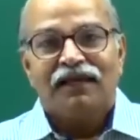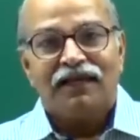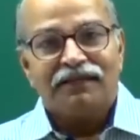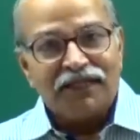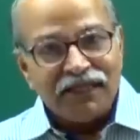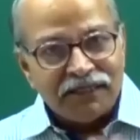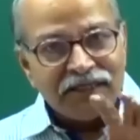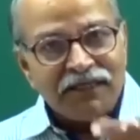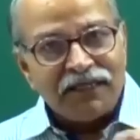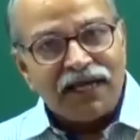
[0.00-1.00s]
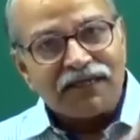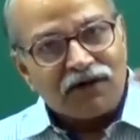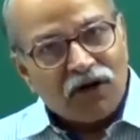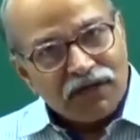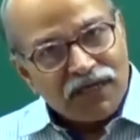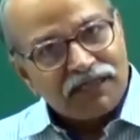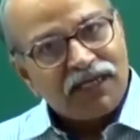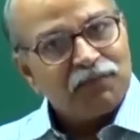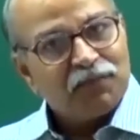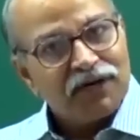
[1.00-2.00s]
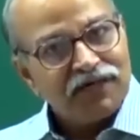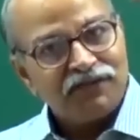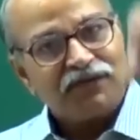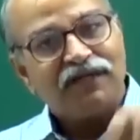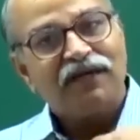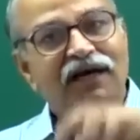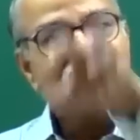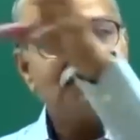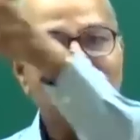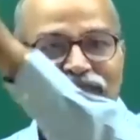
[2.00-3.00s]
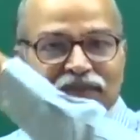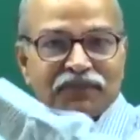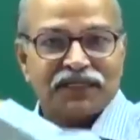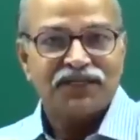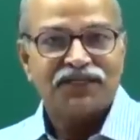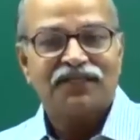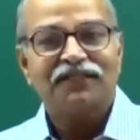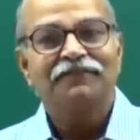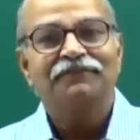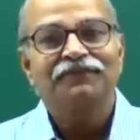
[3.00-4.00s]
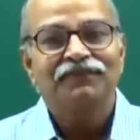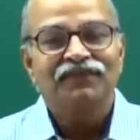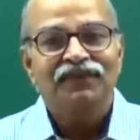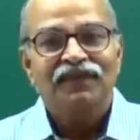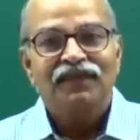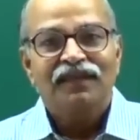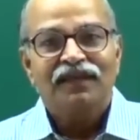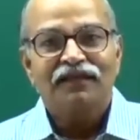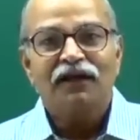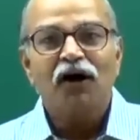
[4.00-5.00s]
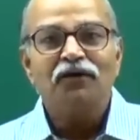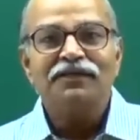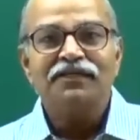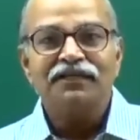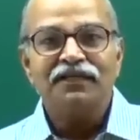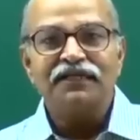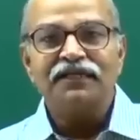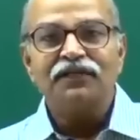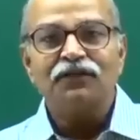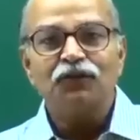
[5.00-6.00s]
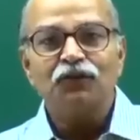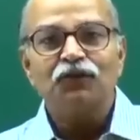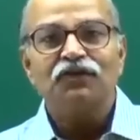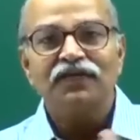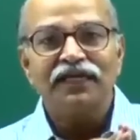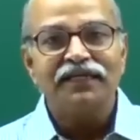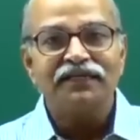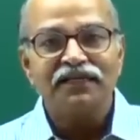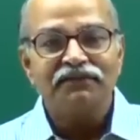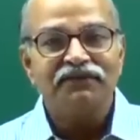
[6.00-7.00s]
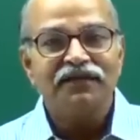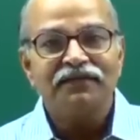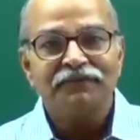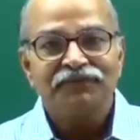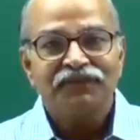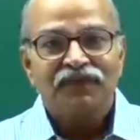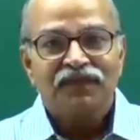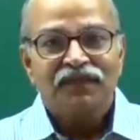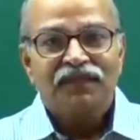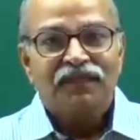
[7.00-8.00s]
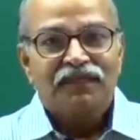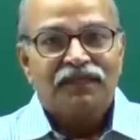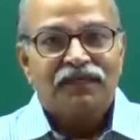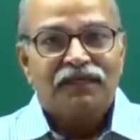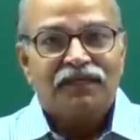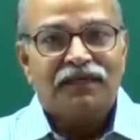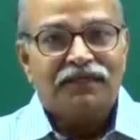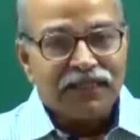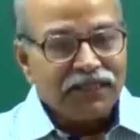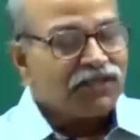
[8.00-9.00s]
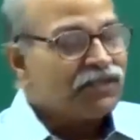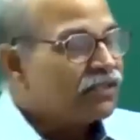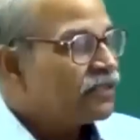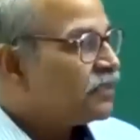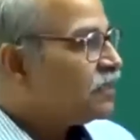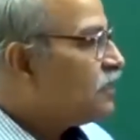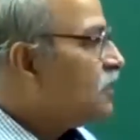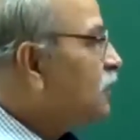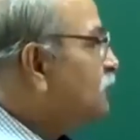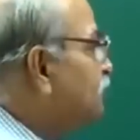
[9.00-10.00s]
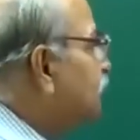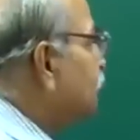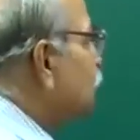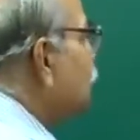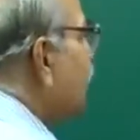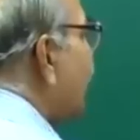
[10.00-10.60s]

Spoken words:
And then at all other points you can ask what is the potential and how it is related to the electric field. It is, if you